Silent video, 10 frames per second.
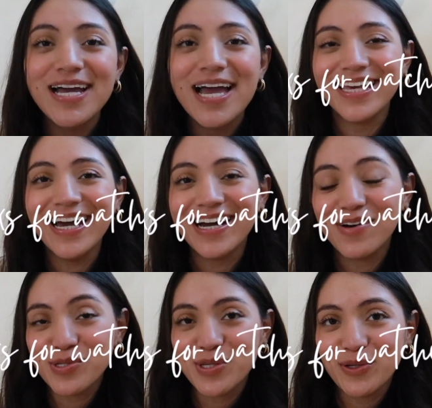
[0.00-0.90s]
And yeah,
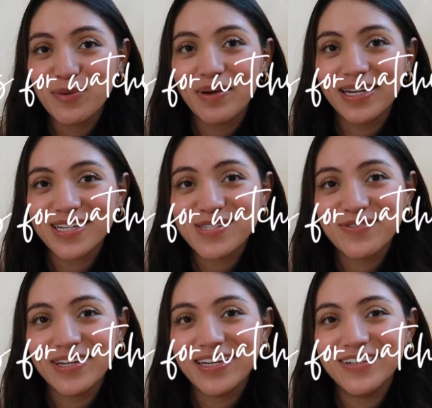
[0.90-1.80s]
I'll see you in my next
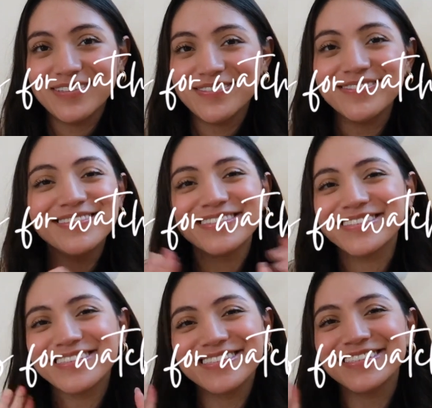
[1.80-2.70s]
video.
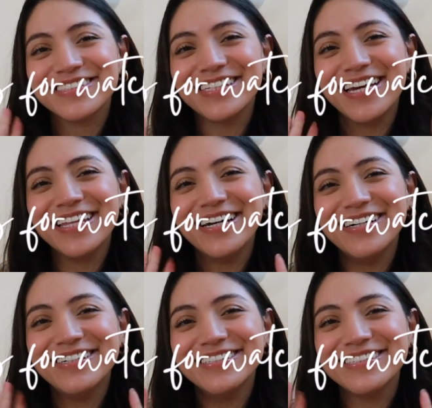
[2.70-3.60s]
Adios.